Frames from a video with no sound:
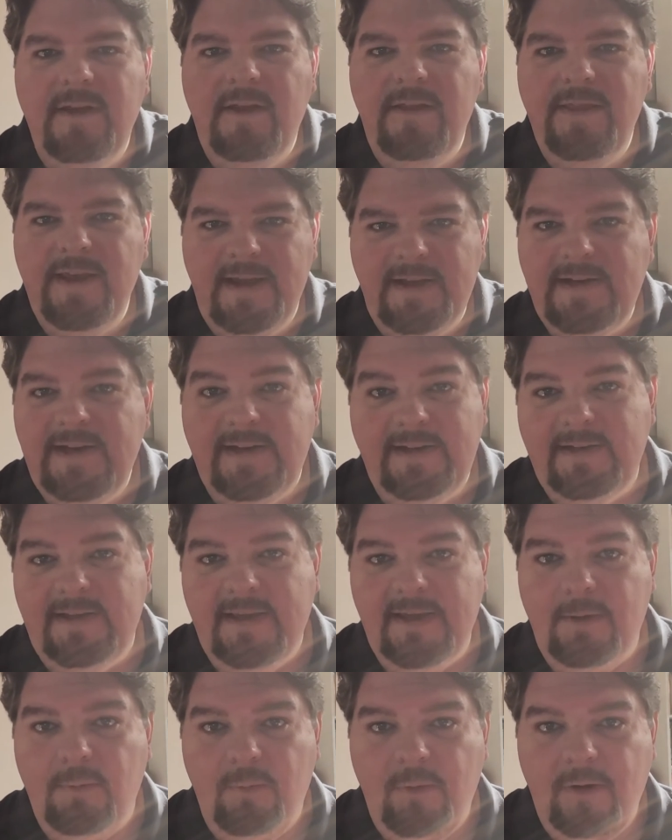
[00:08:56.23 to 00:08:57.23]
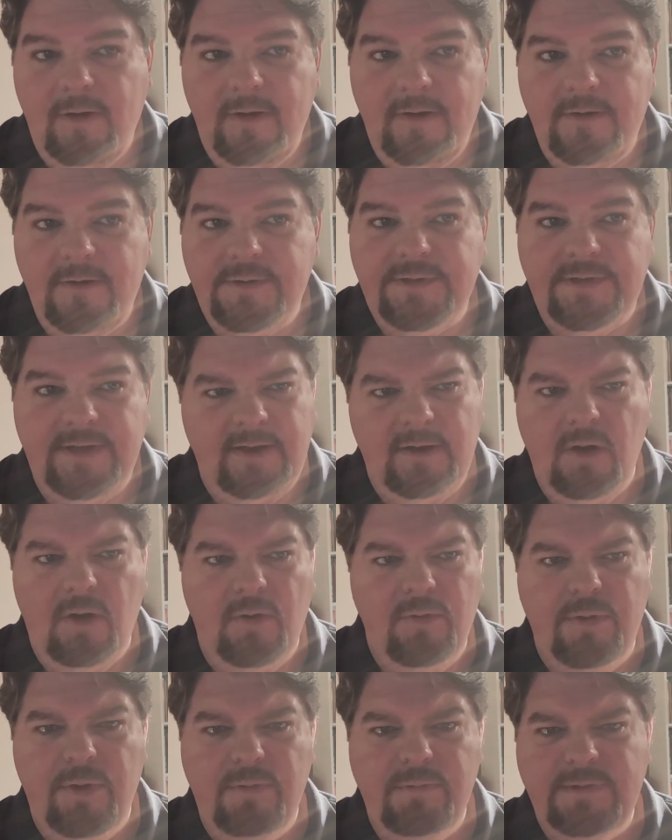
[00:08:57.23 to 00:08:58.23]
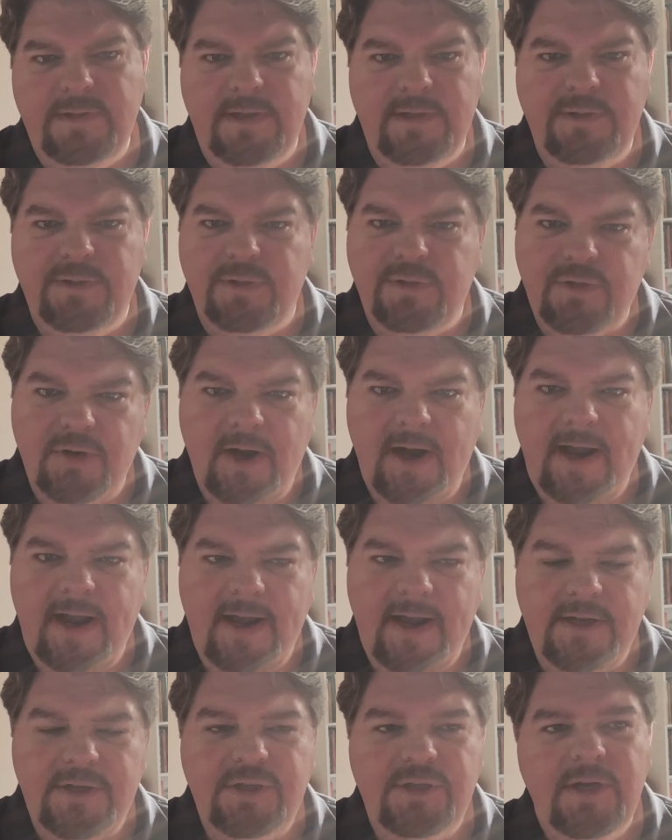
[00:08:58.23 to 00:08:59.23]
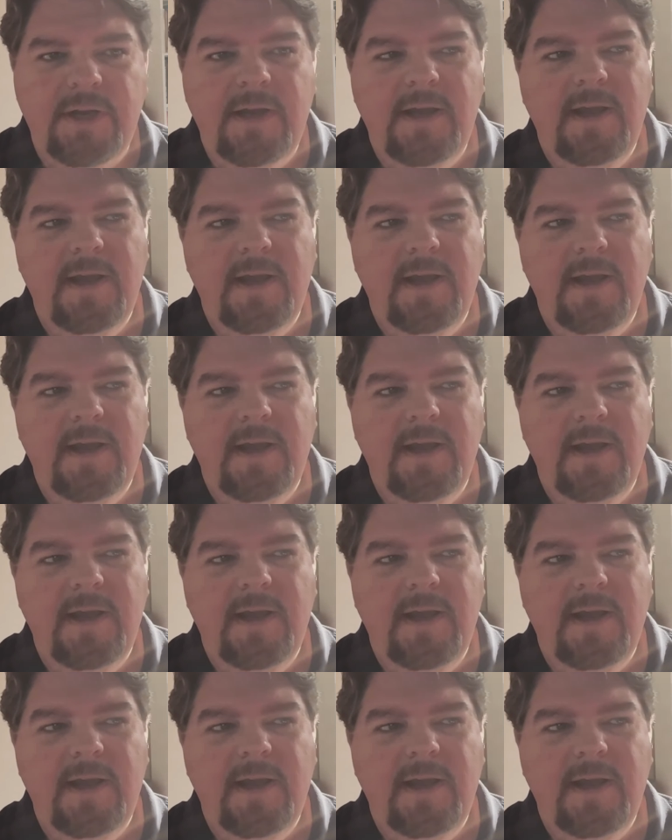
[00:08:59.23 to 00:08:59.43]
they didn't get one or saying, oh, those things are trash.